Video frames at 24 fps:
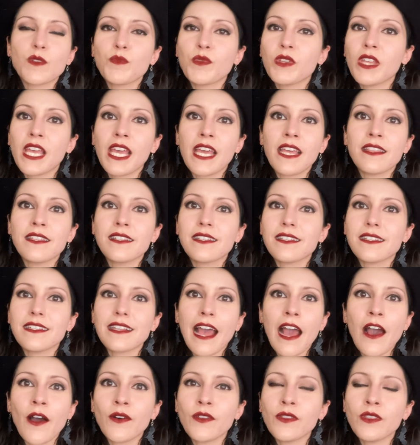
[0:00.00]
plants
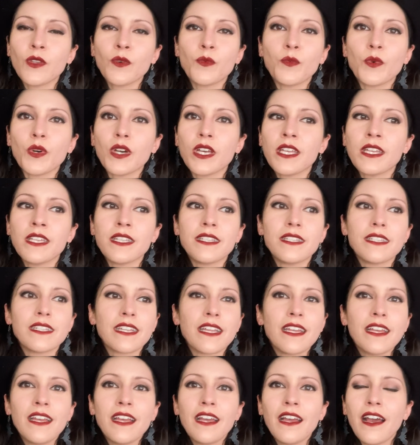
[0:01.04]
out in the woods.
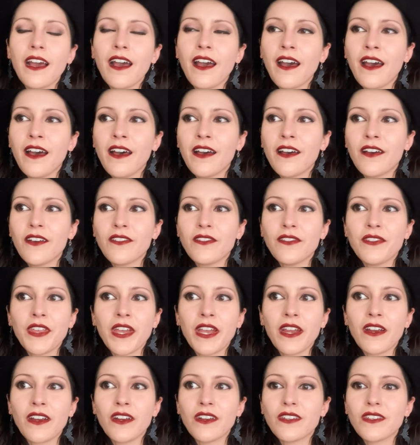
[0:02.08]

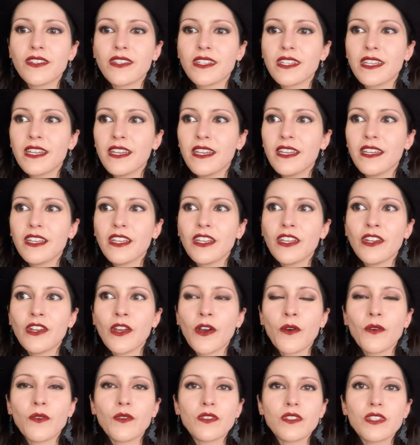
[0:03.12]
There's,
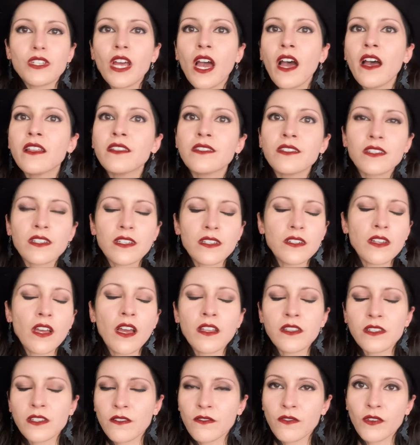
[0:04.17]
tons and
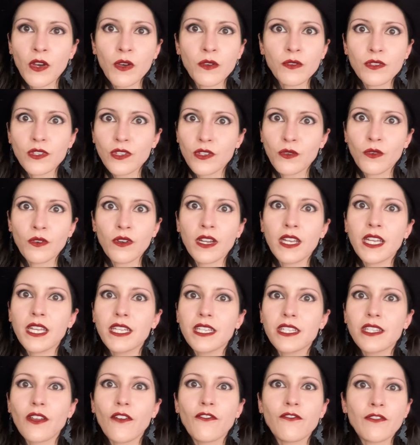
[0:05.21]
tons of ghost
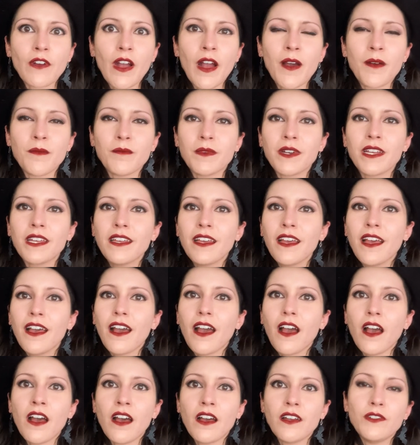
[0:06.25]
stories from
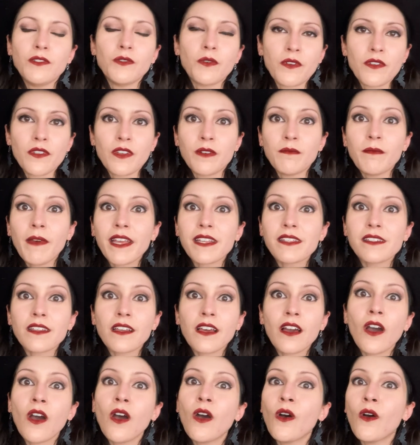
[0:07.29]
northern
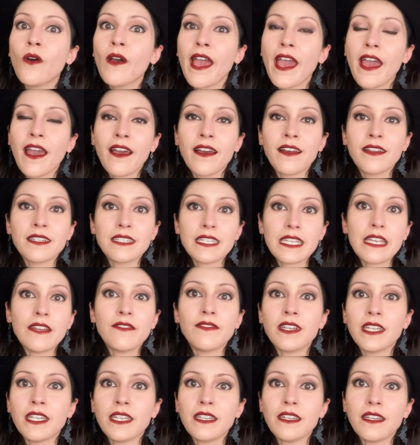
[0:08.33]
Mexico and
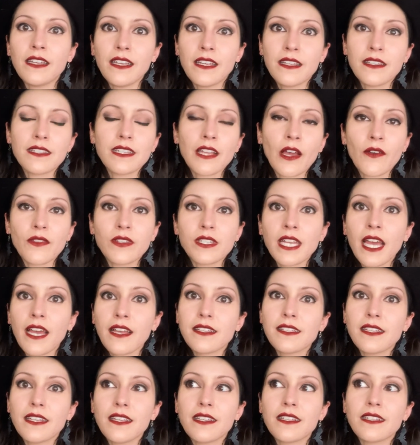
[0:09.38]
even in South
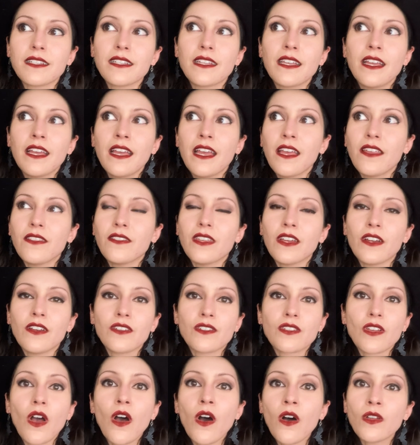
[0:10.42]
Texas.
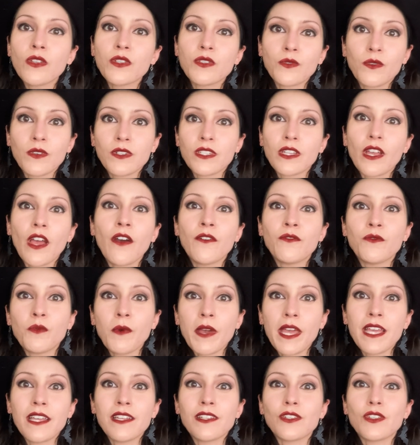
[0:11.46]
There's all sorts of
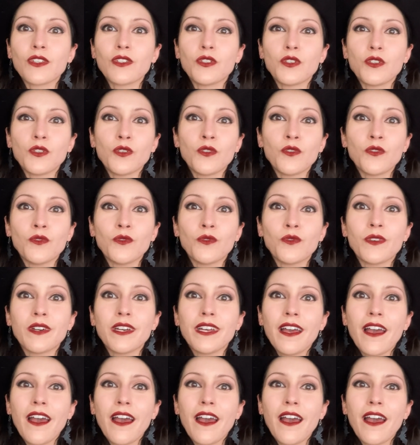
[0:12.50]
ways to